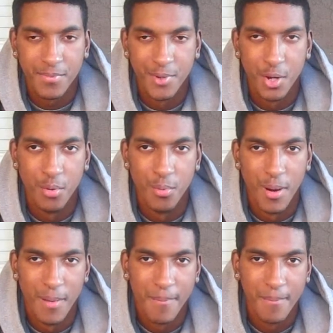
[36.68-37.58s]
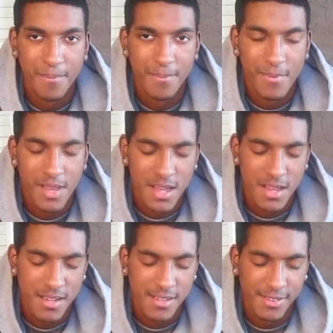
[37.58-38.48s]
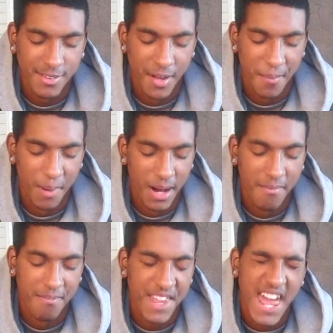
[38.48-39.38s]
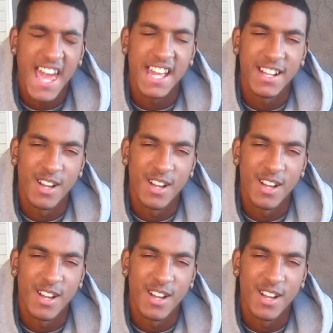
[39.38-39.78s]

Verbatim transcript: to some of the hate